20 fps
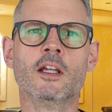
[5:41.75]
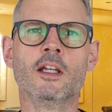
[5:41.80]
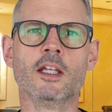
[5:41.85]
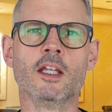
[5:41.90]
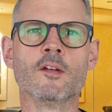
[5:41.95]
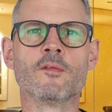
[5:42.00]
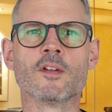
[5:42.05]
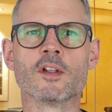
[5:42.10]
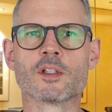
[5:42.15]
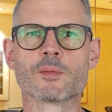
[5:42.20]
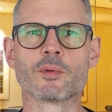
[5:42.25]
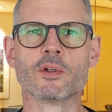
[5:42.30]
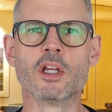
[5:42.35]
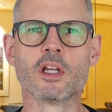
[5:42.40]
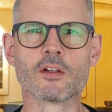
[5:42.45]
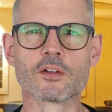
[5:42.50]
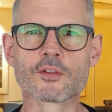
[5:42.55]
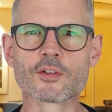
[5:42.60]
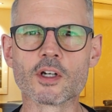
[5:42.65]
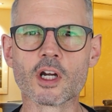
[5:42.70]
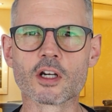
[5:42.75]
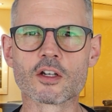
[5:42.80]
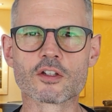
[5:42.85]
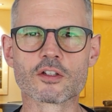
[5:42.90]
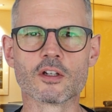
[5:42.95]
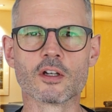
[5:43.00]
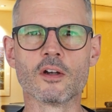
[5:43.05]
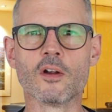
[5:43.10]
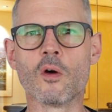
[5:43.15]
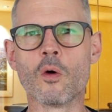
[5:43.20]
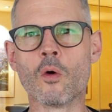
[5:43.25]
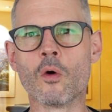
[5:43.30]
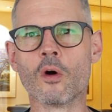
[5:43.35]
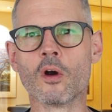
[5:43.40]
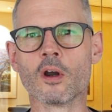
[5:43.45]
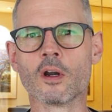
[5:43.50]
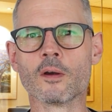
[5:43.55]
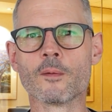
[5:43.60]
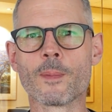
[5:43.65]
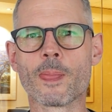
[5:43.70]
if it's pre-construction
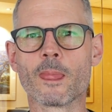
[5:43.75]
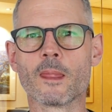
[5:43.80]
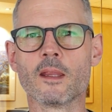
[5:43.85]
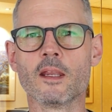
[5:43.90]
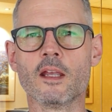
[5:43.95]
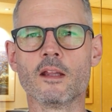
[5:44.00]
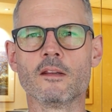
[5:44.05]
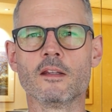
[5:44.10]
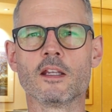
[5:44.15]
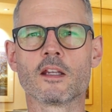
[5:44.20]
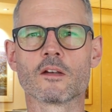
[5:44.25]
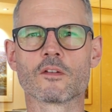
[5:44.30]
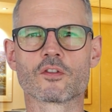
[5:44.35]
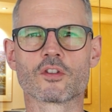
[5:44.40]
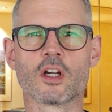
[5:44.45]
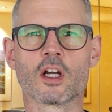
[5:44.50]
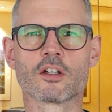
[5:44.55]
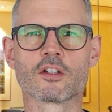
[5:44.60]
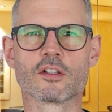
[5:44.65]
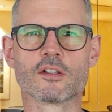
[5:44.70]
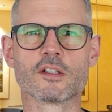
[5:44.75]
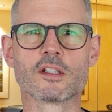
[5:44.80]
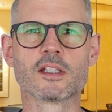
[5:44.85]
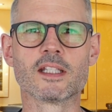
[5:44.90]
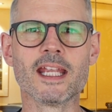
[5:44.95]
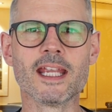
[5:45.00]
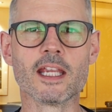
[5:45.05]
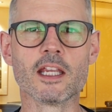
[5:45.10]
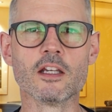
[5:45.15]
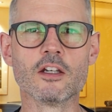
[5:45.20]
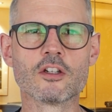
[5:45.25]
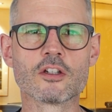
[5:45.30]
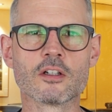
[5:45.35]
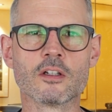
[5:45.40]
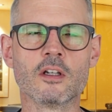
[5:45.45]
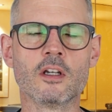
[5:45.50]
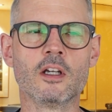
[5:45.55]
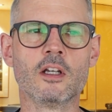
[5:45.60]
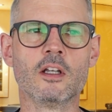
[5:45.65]
or in the construction stage,